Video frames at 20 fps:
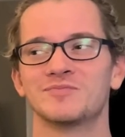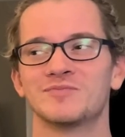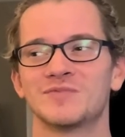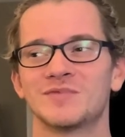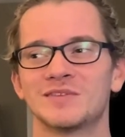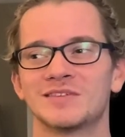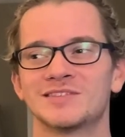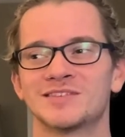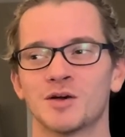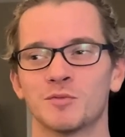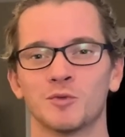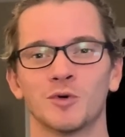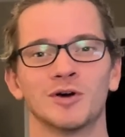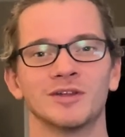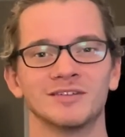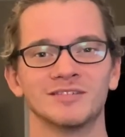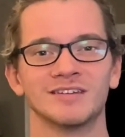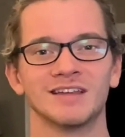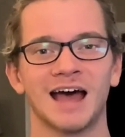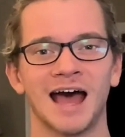
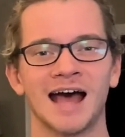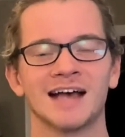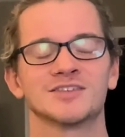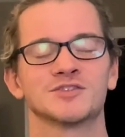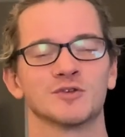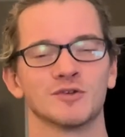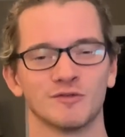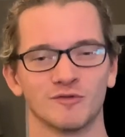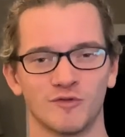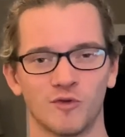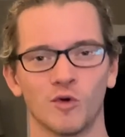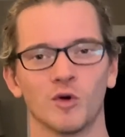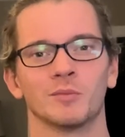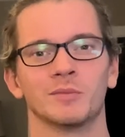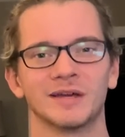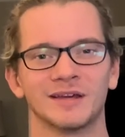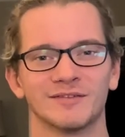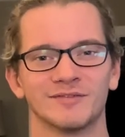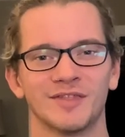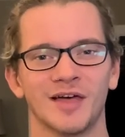someone has to inform
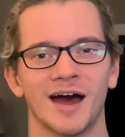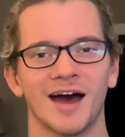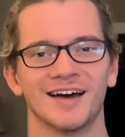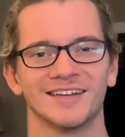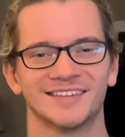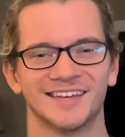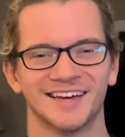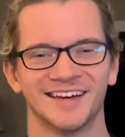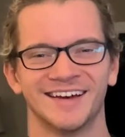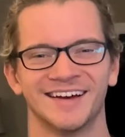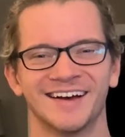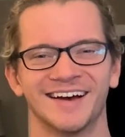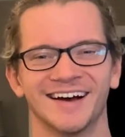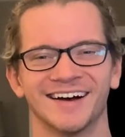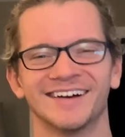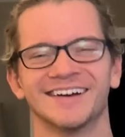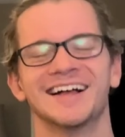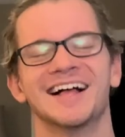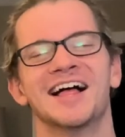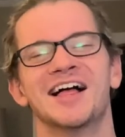me of that.
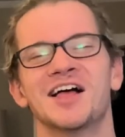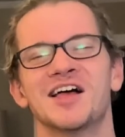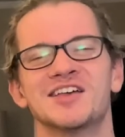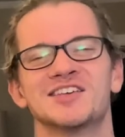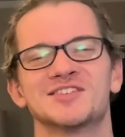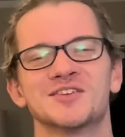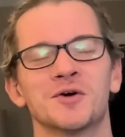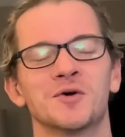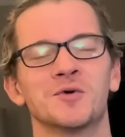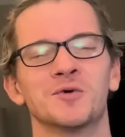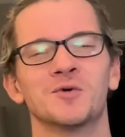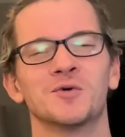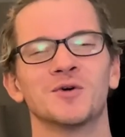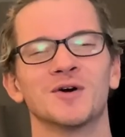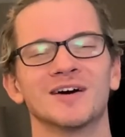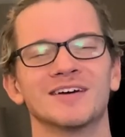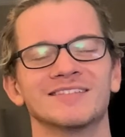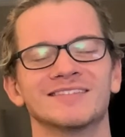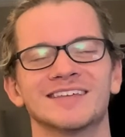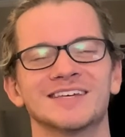So
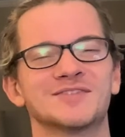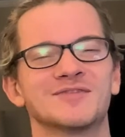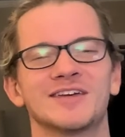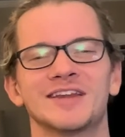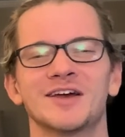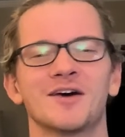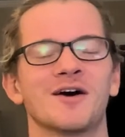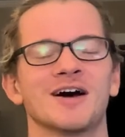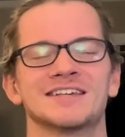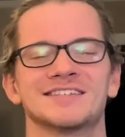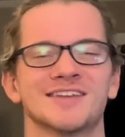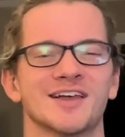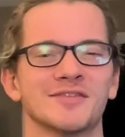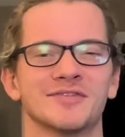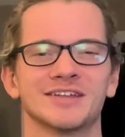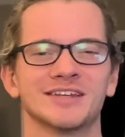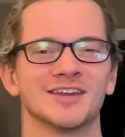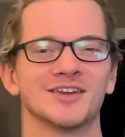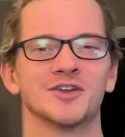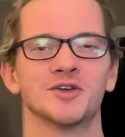this video has
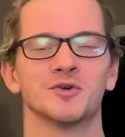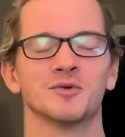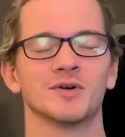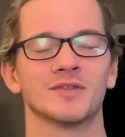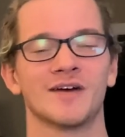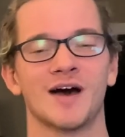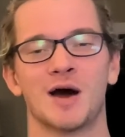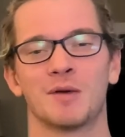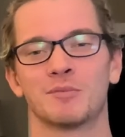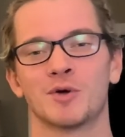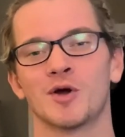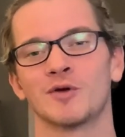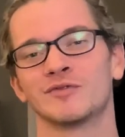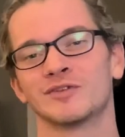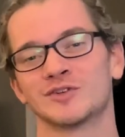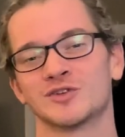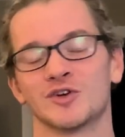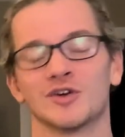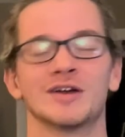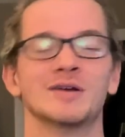nothing to do with how
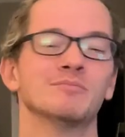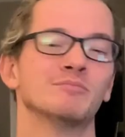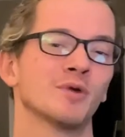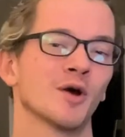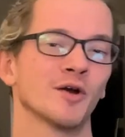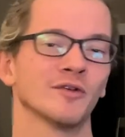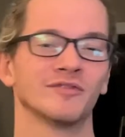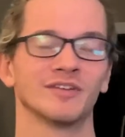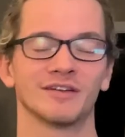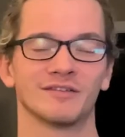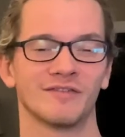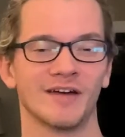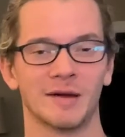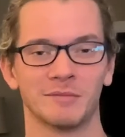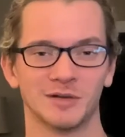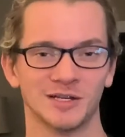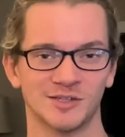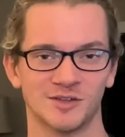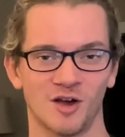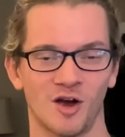perfect or imperfect
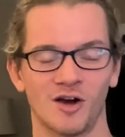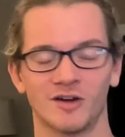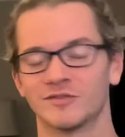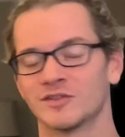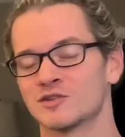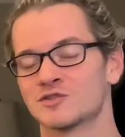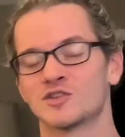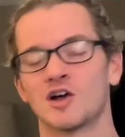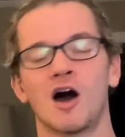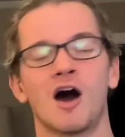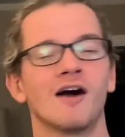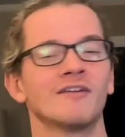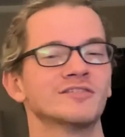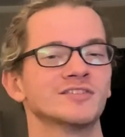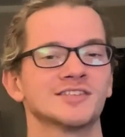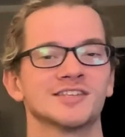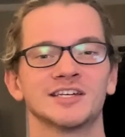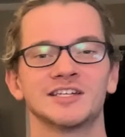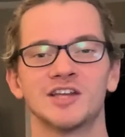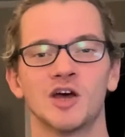families are. There's
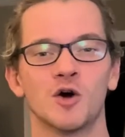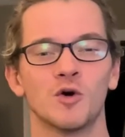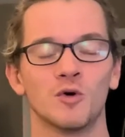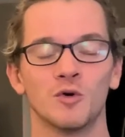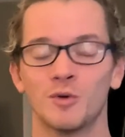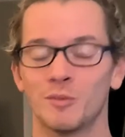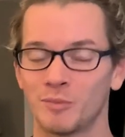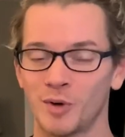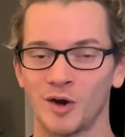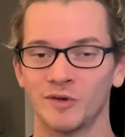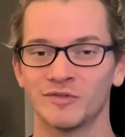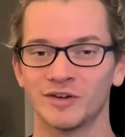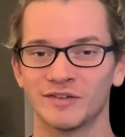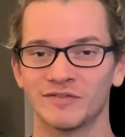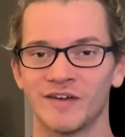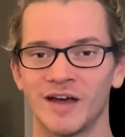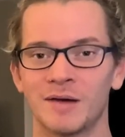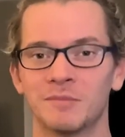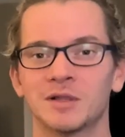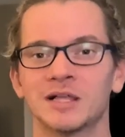obviously no perfect
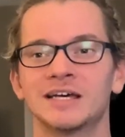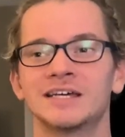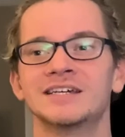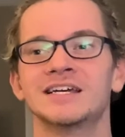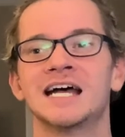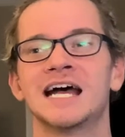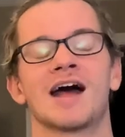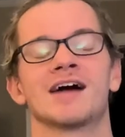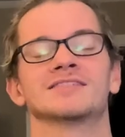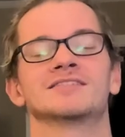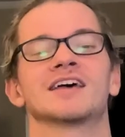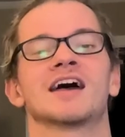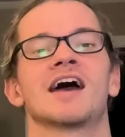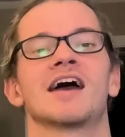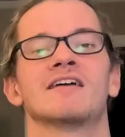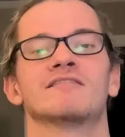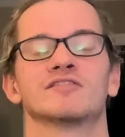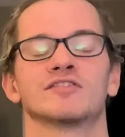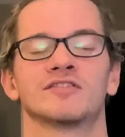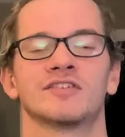family. It has
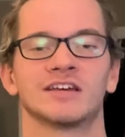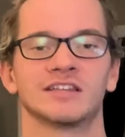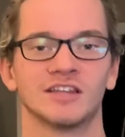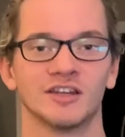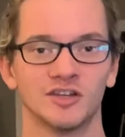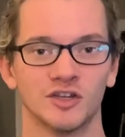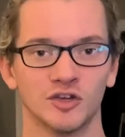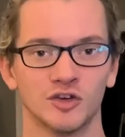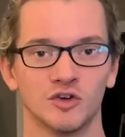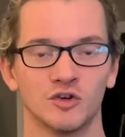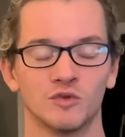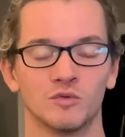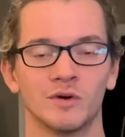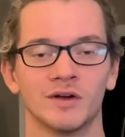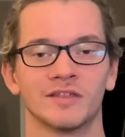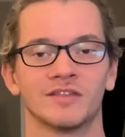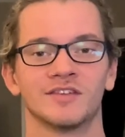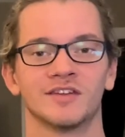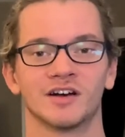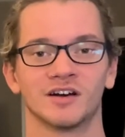everything to do
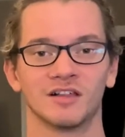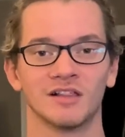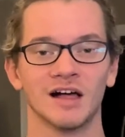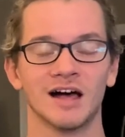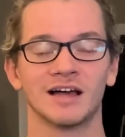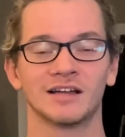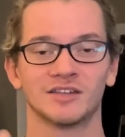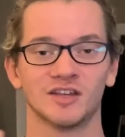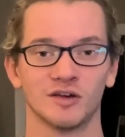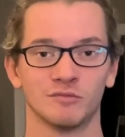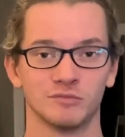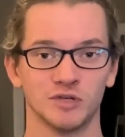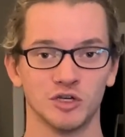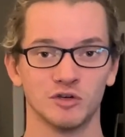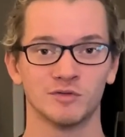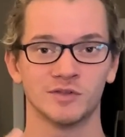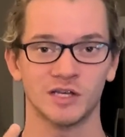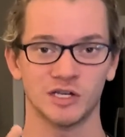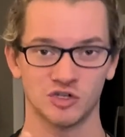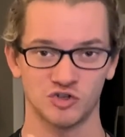with neglect,
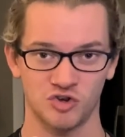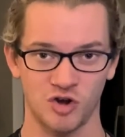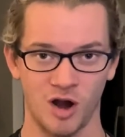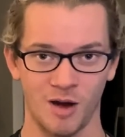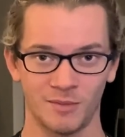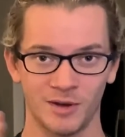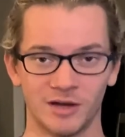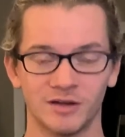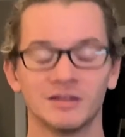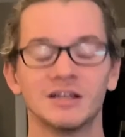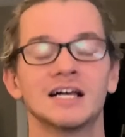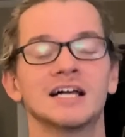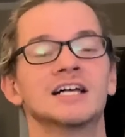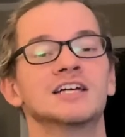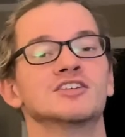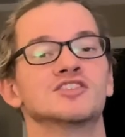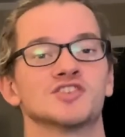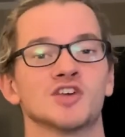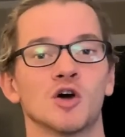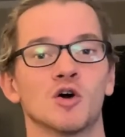abuse, and trauma.
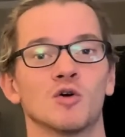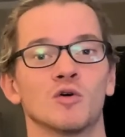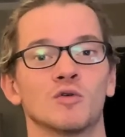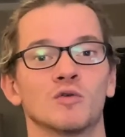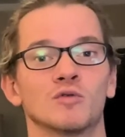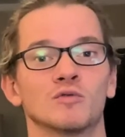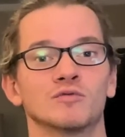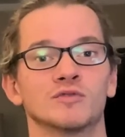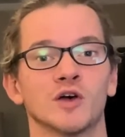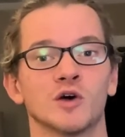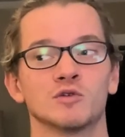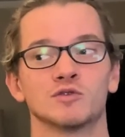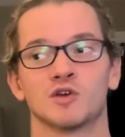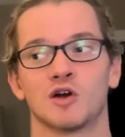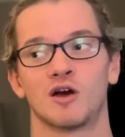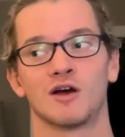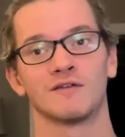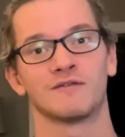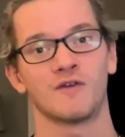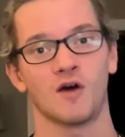So those
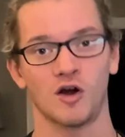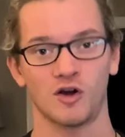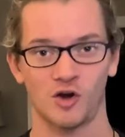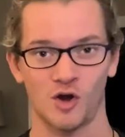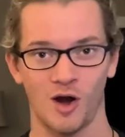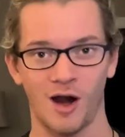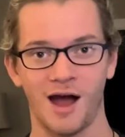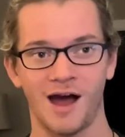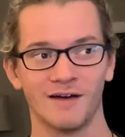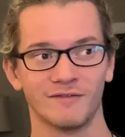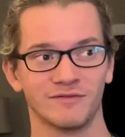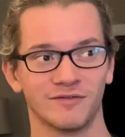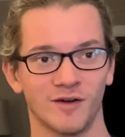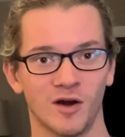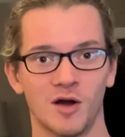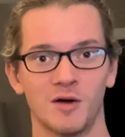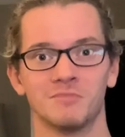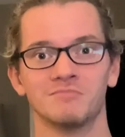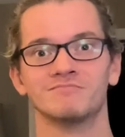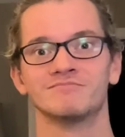are a far cry
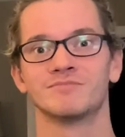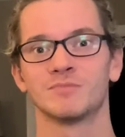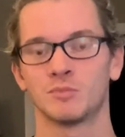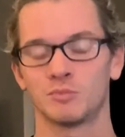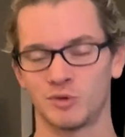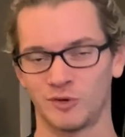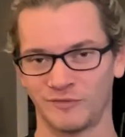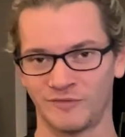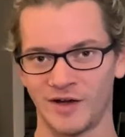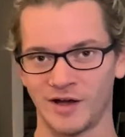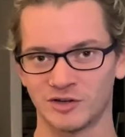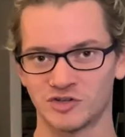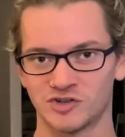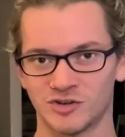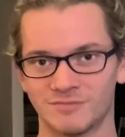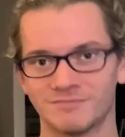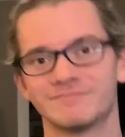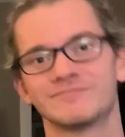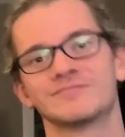from perfection.